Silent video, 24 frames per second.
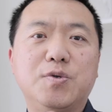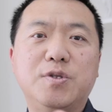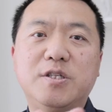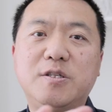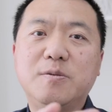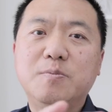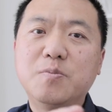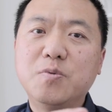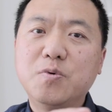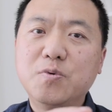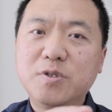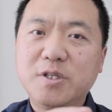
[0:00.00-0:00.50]

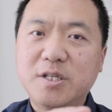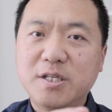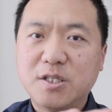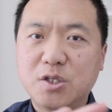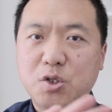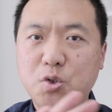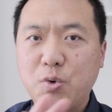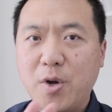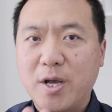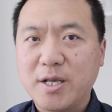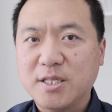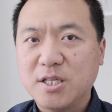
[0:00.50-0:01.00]
smooth this
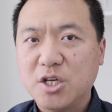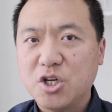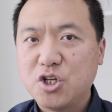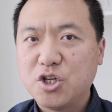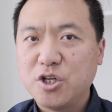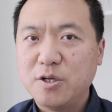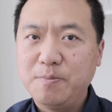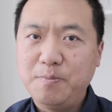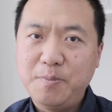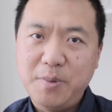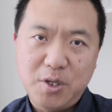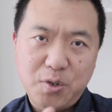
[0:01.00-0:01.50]

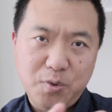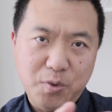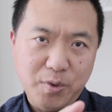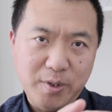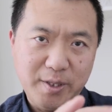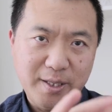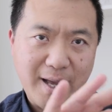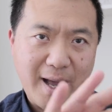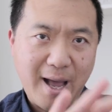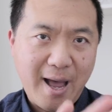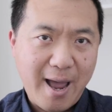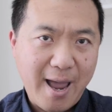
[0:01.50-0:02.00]
transition
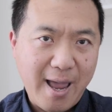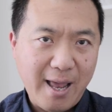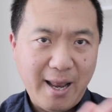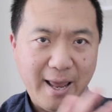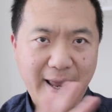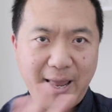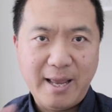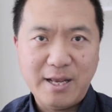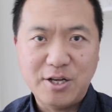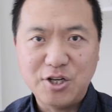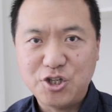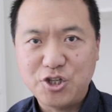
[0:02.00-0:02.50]
between the
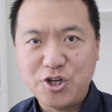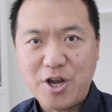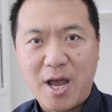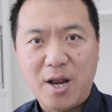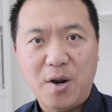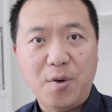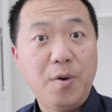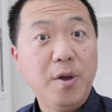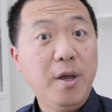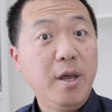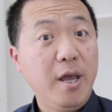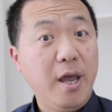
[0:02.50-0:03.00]
highlight and
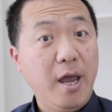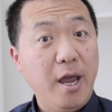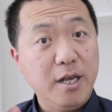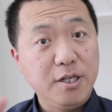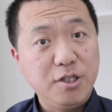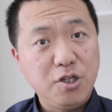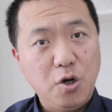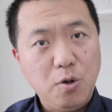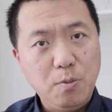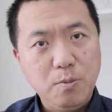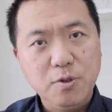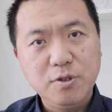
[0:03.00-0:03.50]
shadow.
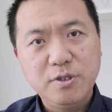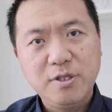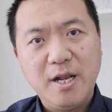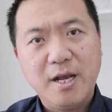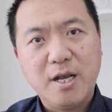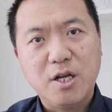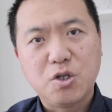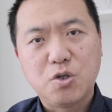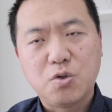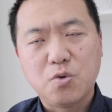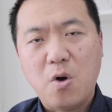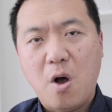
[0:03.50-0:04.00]
It's almost like
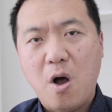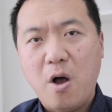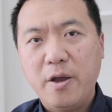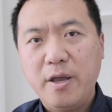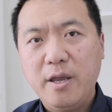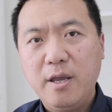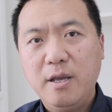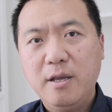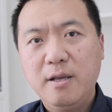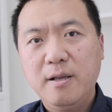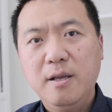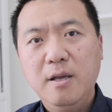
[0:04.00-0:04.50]
a
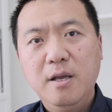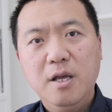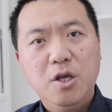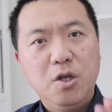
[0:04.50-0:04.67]
drawing.